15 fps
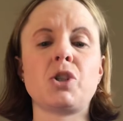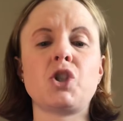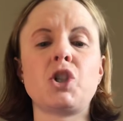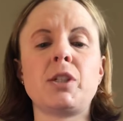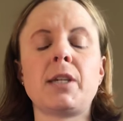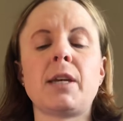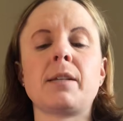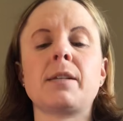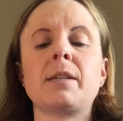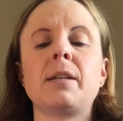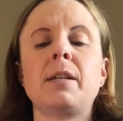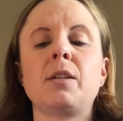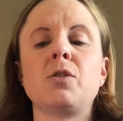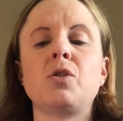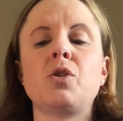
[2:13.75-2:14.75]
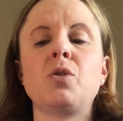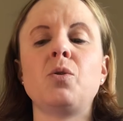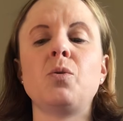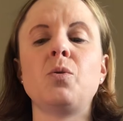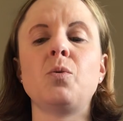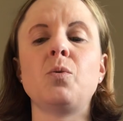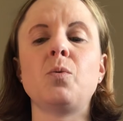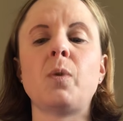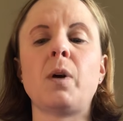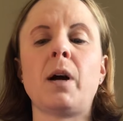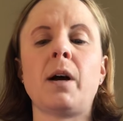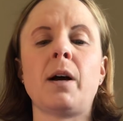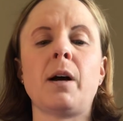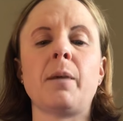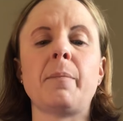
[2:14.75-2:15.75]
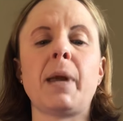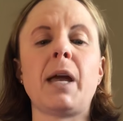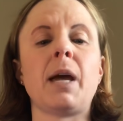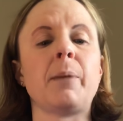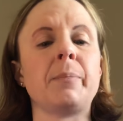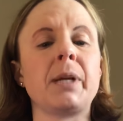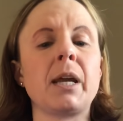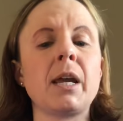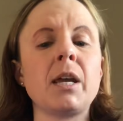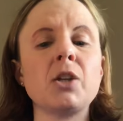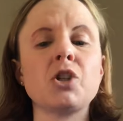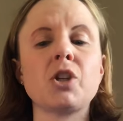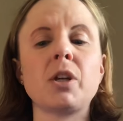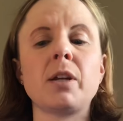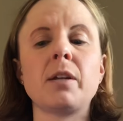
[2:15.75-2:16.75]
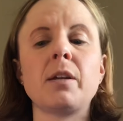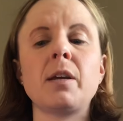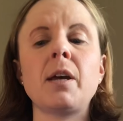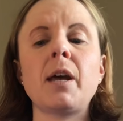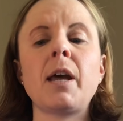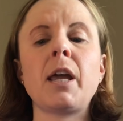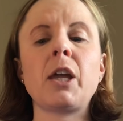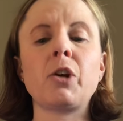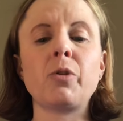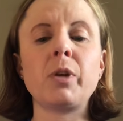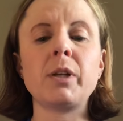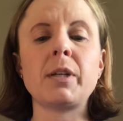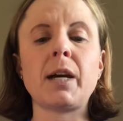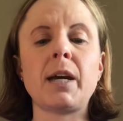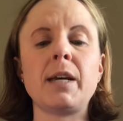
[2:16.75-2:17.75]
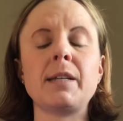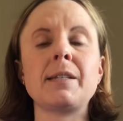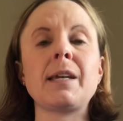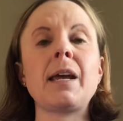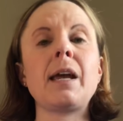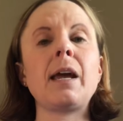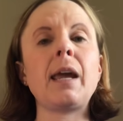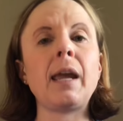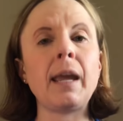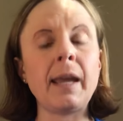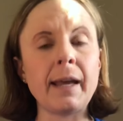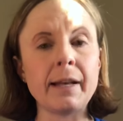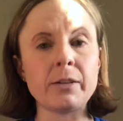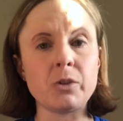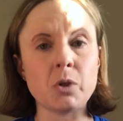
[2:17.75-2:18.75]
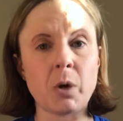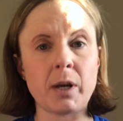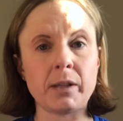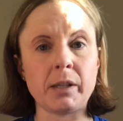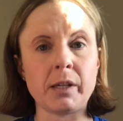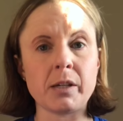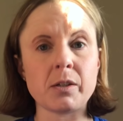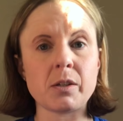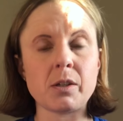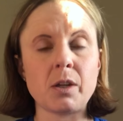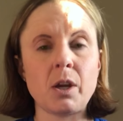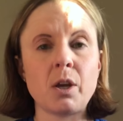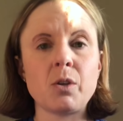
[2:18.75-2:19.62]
She tested into abnegation, erudite, and dauntless.